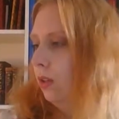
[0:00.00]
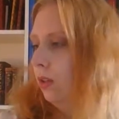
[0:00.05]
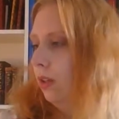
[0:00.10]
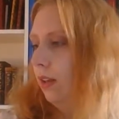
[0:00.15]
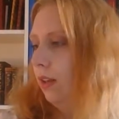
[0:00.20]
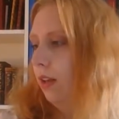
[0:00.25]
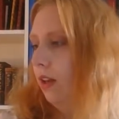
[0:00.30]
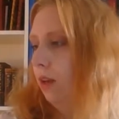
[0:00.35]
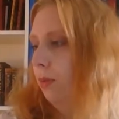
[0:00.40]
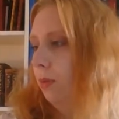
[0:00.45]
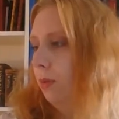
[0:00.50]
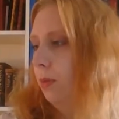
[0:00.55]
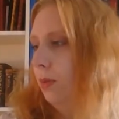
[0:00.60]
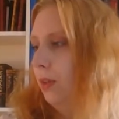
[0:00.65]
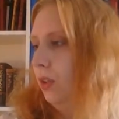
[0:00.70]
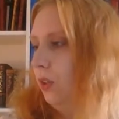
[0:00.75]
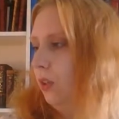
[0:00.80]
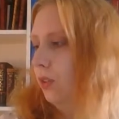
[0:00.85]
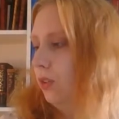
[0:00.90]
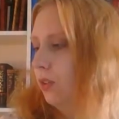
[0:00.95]
that are
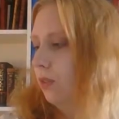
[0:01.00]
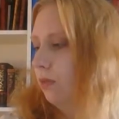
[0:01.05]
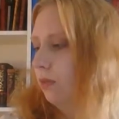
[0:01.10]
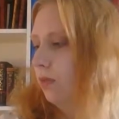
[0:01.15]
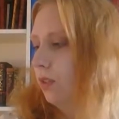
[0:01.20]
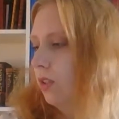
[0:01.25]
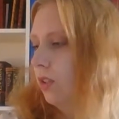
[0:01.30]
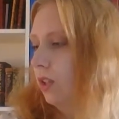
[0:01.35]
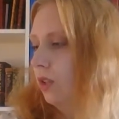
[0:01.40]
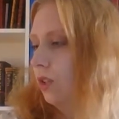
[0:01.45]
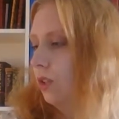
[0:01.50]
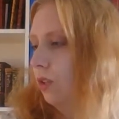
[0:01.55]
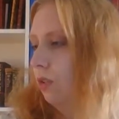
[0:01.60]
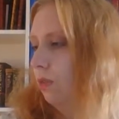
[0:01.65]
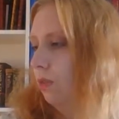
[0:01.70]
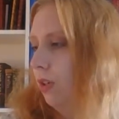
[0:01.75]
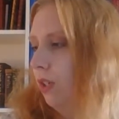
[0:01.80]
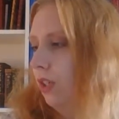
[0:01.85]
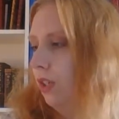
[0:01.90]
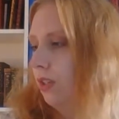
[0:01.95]
probably not such
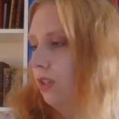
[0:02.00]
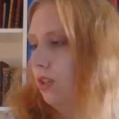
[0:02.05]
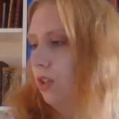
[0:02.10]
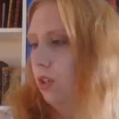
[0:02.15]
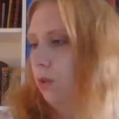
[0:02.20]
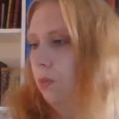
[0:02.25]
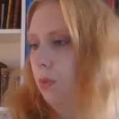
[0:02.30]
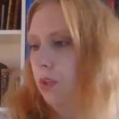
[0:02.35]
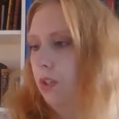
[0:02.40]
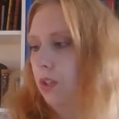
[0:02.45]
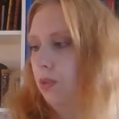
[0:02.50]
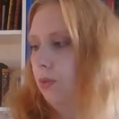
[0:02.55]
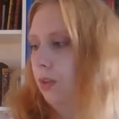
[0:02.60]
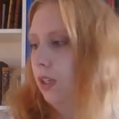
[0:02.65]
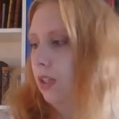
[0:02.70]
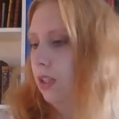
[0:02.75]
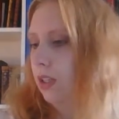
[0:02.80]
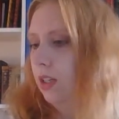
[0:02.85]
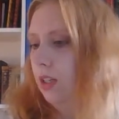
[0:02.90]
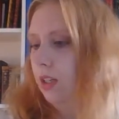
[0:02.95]
good readers and don't want to
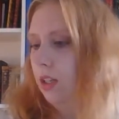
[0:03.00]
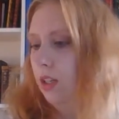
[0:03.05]
read